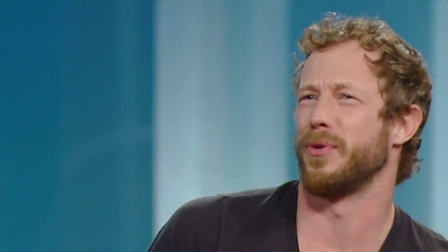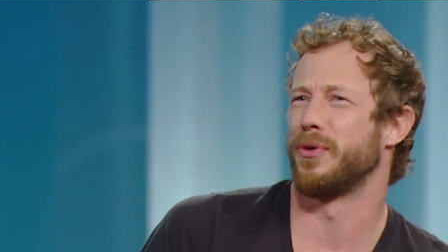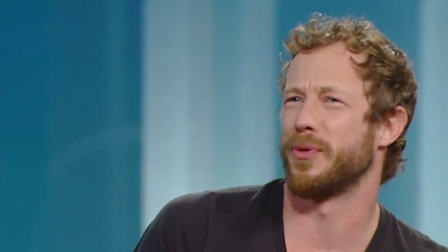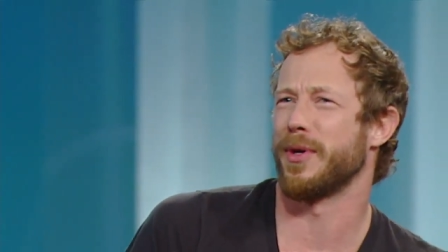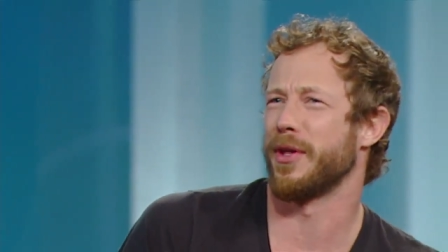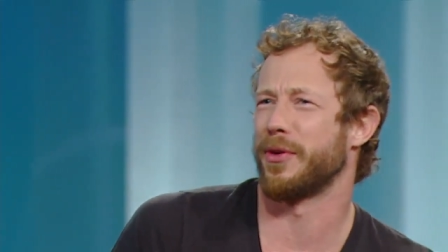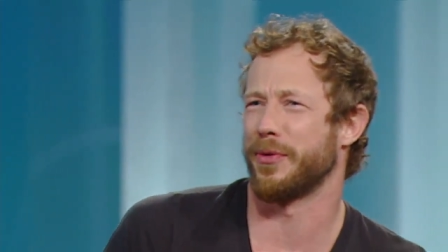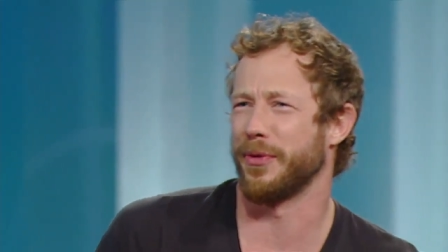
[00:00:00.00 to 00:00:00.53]
twenty-two?
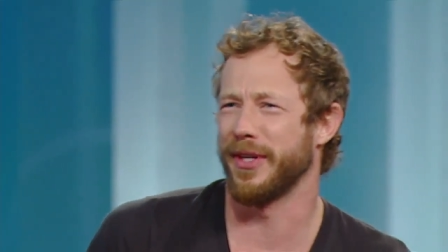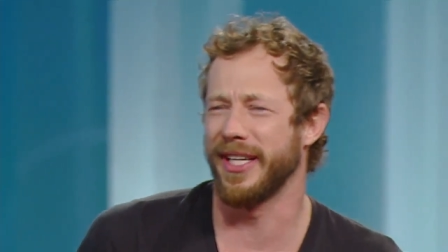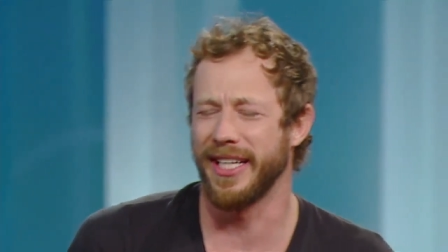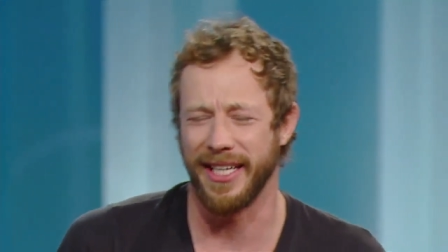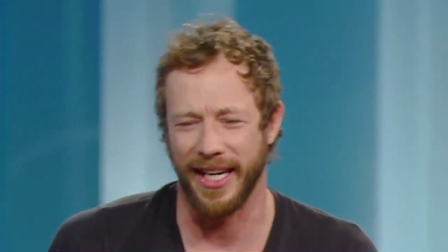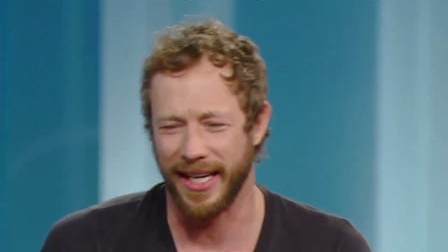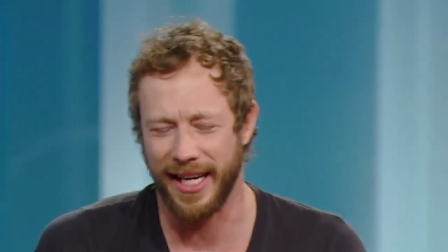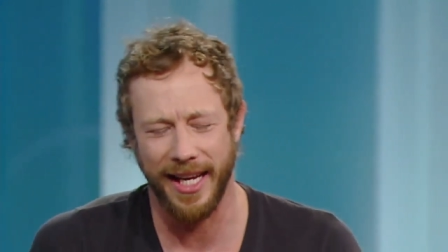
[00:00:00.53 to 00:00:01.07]

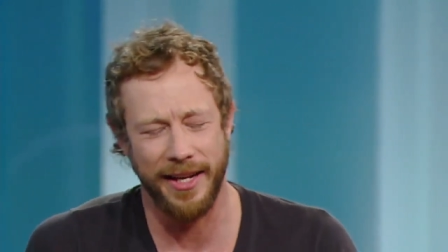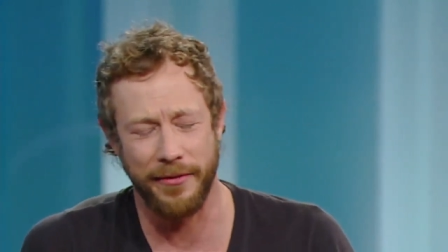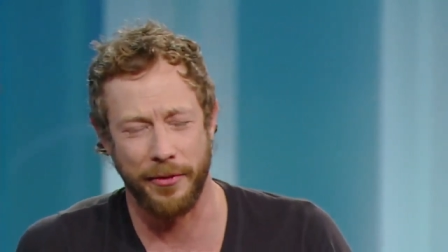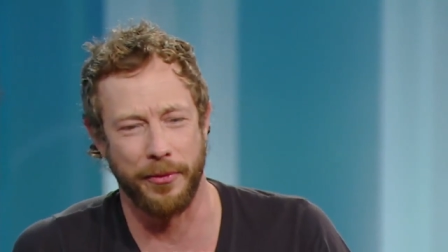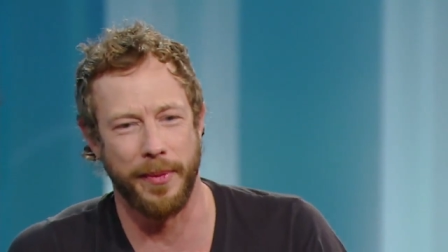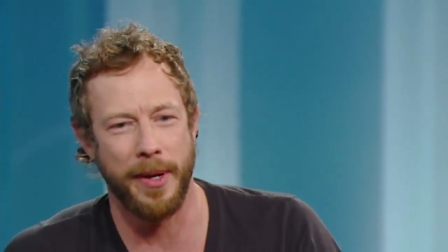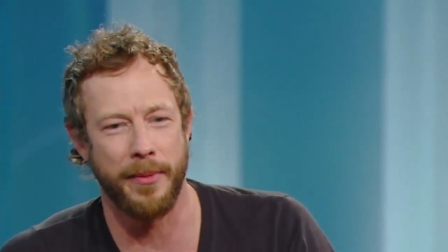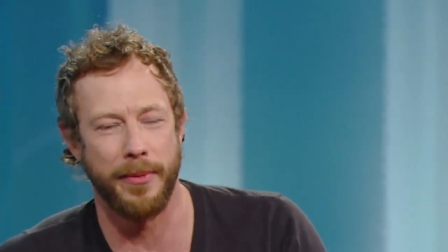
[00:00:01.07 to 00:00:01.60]
twenty-three. I can't even
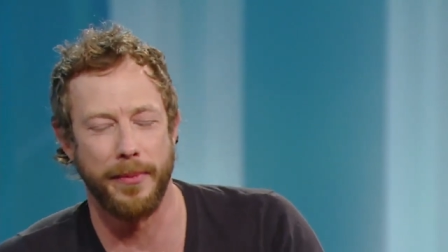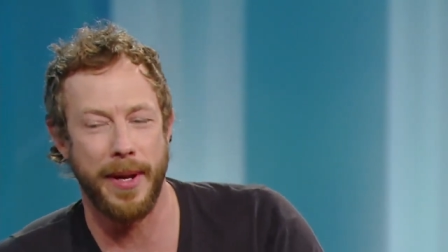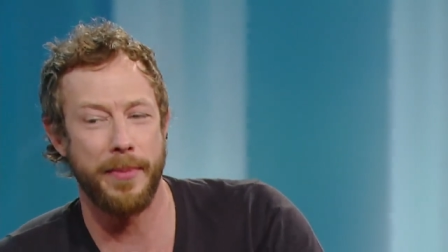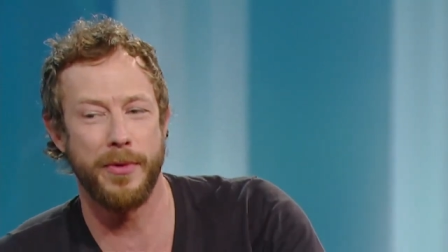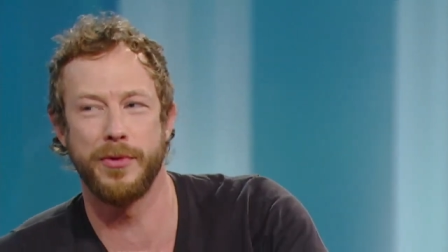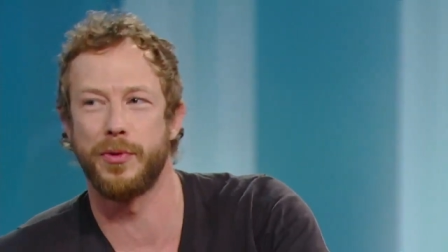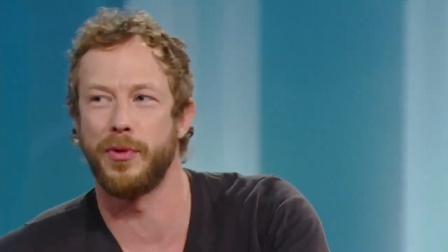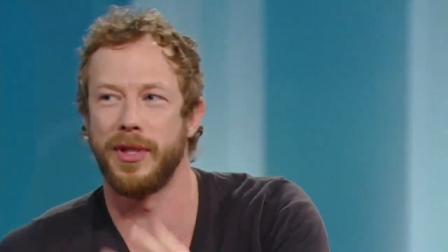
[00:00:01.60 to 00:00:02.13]
remember.
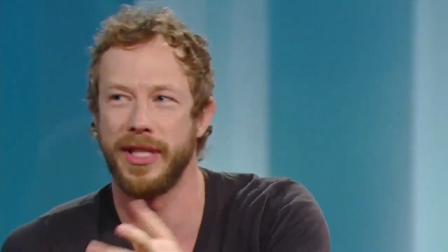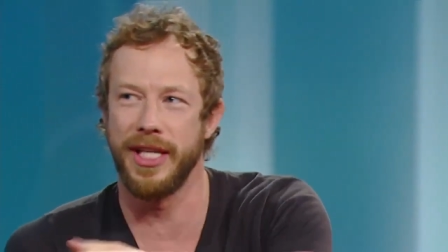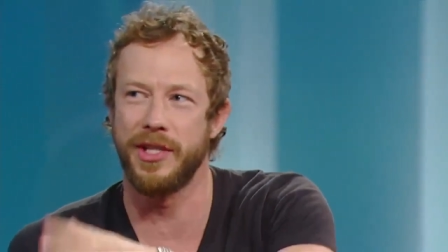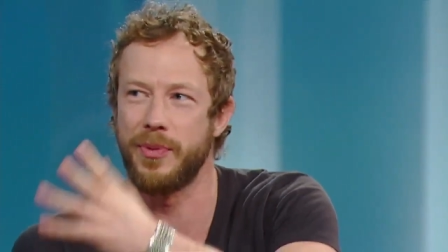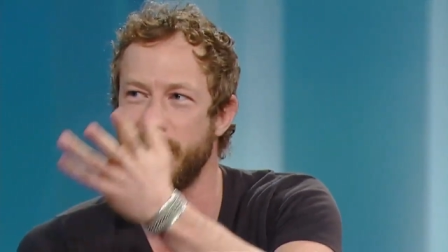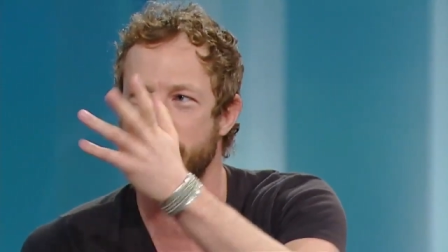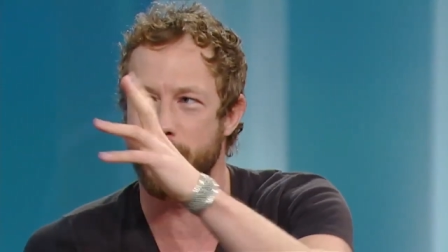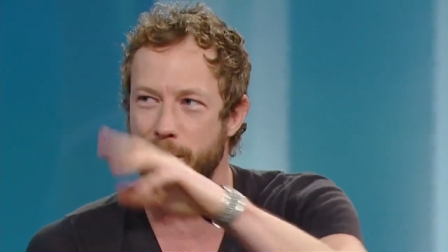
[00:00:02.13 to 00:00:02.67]
Maybe it was
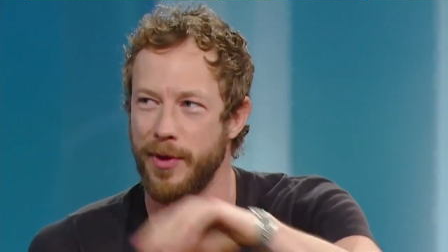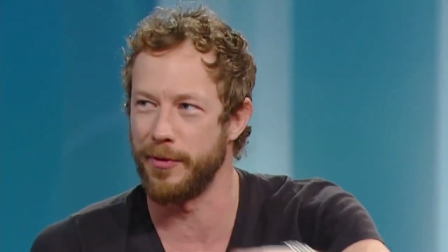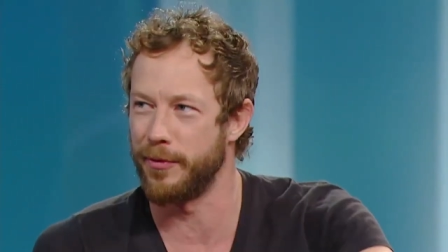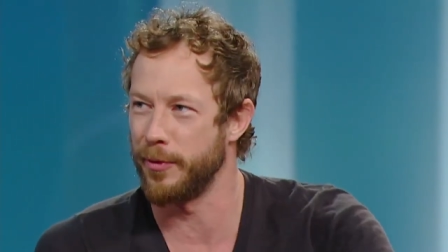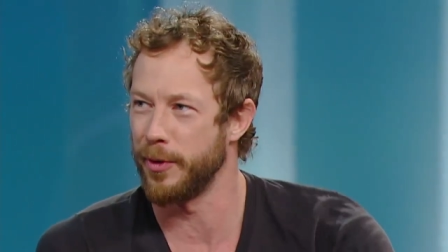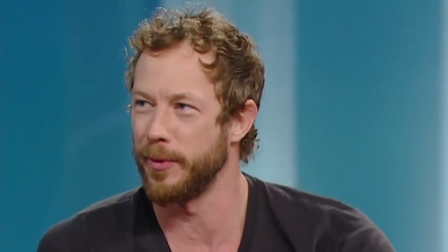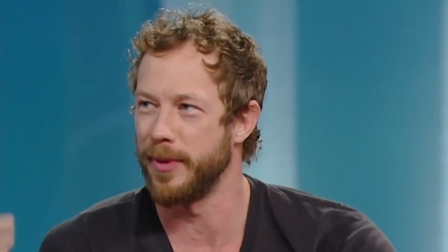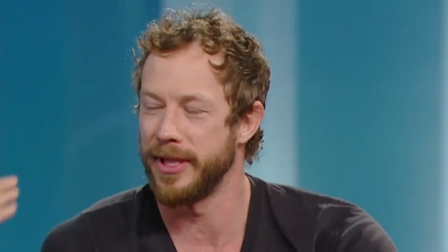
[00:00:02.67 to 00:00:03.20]
released when I was
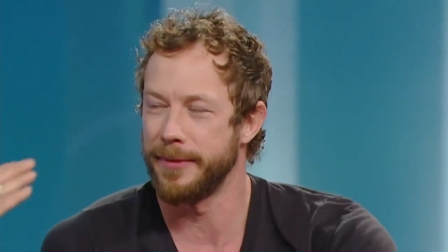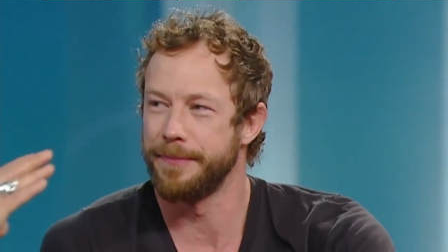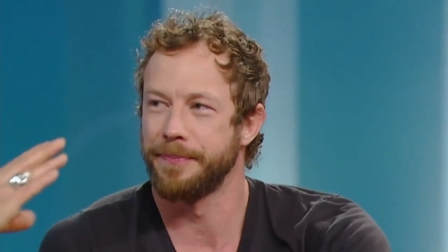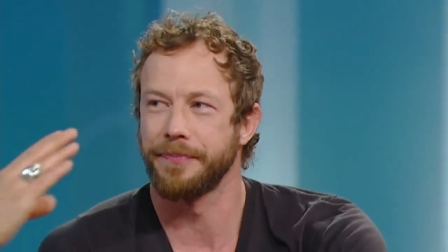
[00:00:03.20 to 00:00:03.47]
twenty-four, but...